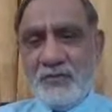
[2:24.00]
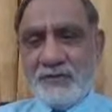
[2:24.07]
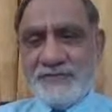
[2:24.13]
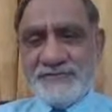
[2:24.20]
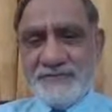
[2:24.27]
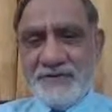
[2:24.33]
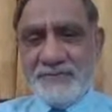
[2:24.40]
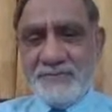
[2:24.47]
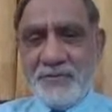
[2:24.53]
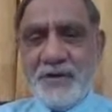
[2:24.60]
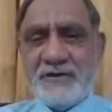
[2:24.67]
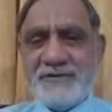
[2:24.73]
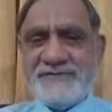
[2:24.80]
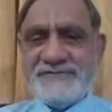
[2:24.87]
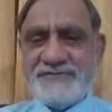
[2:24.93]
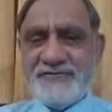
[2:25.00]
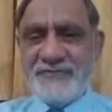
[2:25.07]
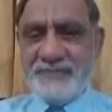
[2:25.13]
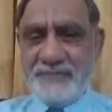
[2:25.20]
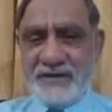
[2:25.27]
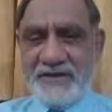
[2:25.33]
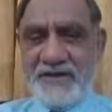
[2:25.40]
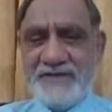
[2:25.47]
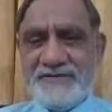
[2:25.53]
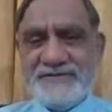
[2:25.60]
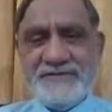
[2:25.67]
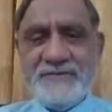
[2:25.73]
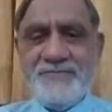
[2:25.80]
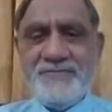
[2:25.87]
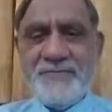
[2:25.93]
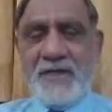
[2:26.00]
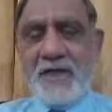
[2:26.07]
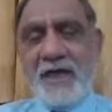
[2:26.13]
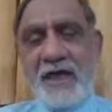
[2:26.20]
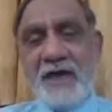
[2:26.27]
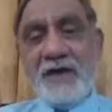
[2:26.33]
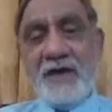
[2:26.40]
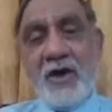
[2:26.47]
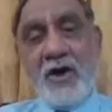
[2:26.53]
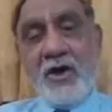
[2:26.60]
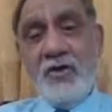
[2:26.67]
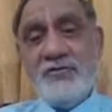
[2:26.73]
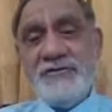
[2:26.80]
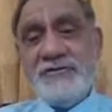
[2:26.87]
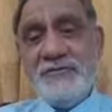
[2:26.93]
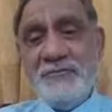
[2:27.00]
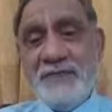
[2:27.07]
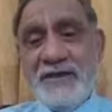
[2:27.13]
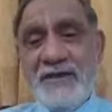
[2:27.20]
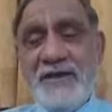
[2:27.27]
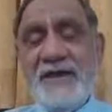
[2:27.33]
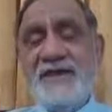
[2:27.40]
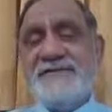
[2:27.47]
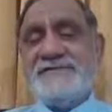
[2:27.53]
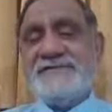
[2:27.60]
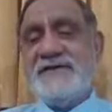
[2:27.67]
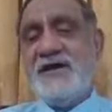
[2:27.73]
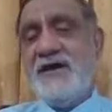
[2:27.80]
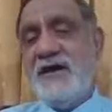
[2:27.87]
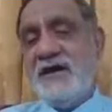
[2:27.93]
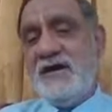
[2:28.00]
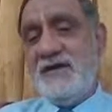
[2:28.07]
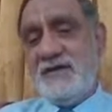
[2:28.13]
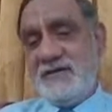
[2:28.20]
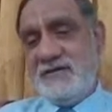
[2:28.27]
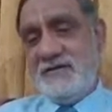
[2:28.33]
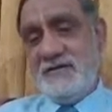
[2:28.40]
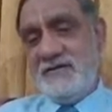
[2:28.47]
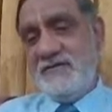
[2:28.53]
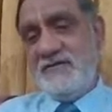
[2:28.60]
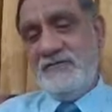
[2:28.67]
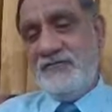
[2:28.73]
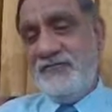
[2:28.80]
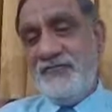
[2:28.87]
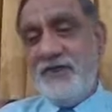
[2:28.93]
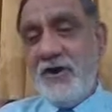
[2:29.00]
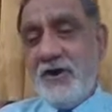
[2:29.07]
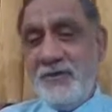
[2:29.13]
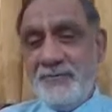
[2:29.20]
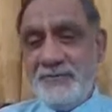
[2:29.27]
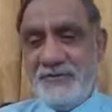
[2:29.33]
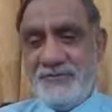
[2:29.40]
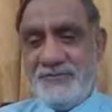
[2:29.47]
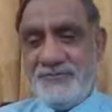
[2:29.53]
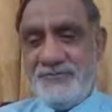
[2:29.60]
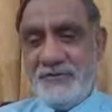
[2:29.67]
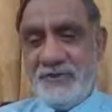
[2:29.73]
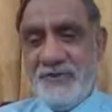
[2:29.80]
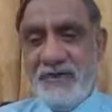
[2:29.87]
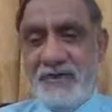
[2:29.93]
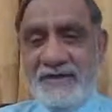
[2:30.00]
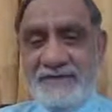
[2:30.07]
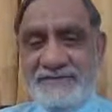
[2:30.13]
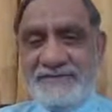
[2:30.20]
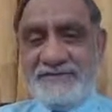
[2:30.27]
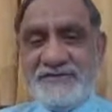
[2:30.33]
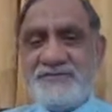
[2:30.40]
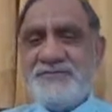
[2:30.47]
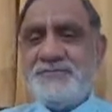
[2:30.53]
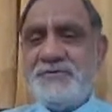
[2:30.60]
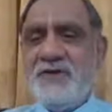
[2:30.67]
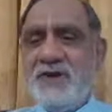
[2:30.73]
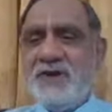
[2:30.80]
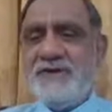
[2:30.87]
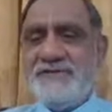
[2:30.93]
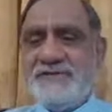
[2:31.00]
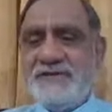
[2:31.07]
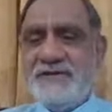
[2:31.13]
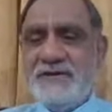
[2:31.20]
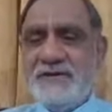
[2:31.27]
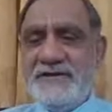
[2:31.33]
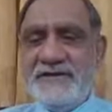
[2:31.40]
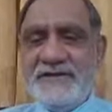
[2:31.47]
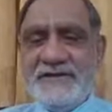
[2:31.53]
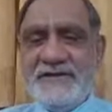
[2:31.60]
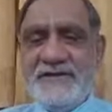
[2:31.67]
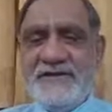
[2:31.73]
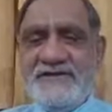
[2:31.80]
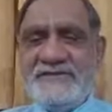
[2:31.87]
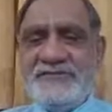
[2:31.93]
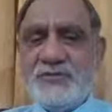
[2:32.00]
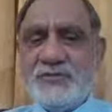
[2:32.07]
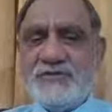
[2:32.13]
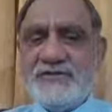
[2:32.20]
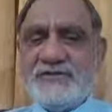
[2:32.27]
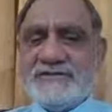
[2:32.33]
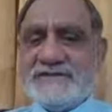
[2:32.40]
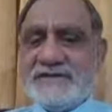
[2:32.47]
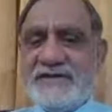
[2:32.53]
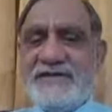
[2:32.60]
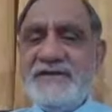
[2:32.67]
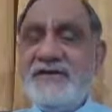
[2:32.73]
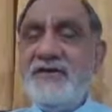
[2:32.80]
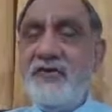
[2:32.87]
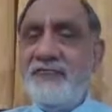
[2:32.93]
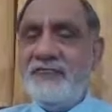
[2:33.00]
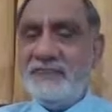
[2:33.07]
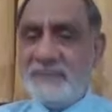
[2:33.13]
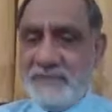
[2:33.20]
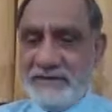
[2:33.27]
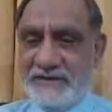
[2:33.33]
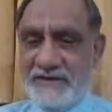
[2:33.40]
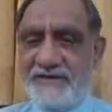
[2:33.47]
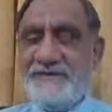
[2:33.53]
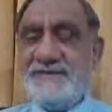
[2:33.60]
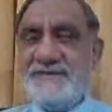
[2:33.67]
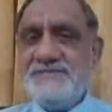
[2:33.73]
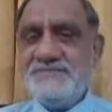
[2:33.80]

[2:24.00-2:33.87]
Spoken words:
the importance of meanings and how the meanings are formed. This branch deals with the study of meanings,